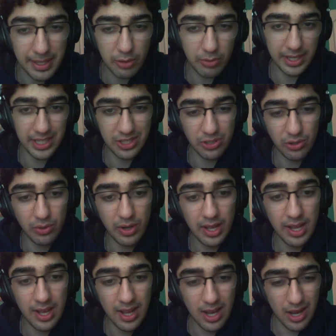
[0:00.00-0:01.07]
queen e2,
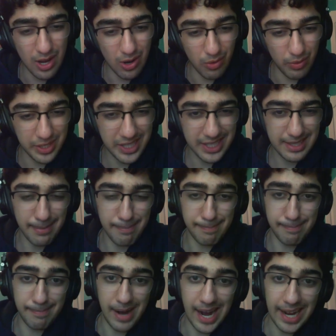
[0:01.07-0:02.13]
which is a
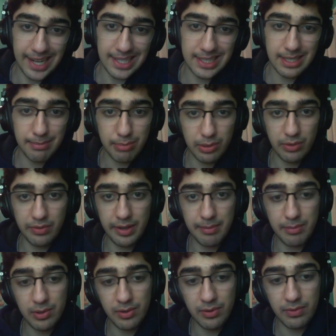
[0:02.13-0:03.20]
mild improving
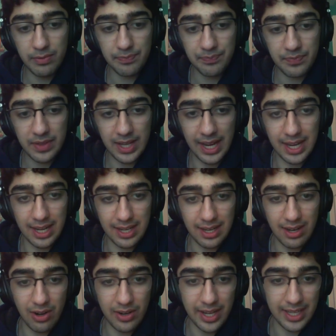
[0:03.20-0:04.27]
move. Like,
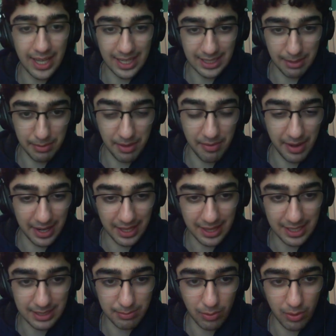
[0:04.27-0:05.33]
okay, yes, I'm defending
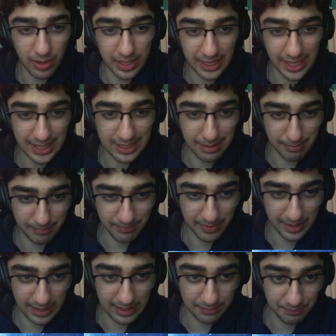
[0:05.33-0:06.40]
this more, and yes, I'm
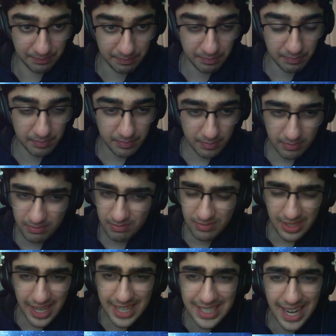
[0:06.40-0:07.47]

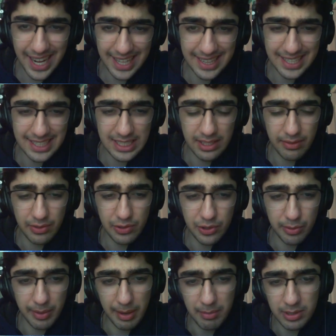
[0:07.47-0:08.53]
attacking this in the
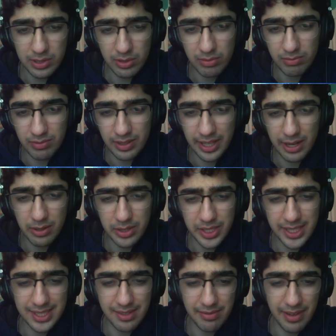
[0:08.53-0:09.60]
future, but I'm also
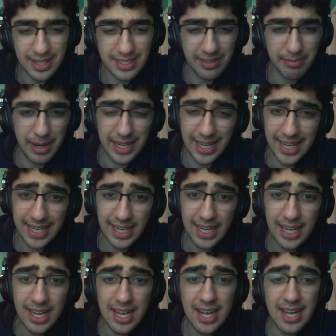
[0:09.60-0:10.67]
relinquishing defense of my knight.
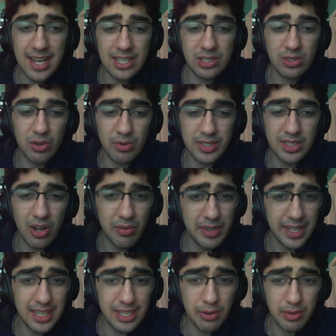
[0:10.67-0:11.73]
So it's not
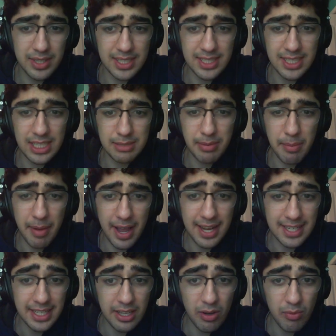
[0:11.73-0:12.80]
really clear what this does, but my
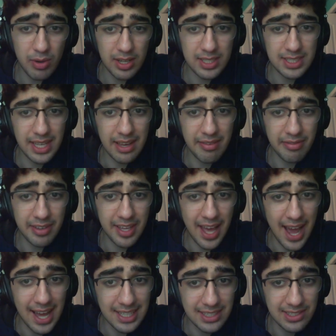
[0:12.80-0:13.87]
idea was if
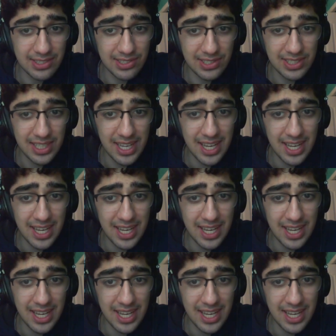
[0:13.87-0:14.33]
castles,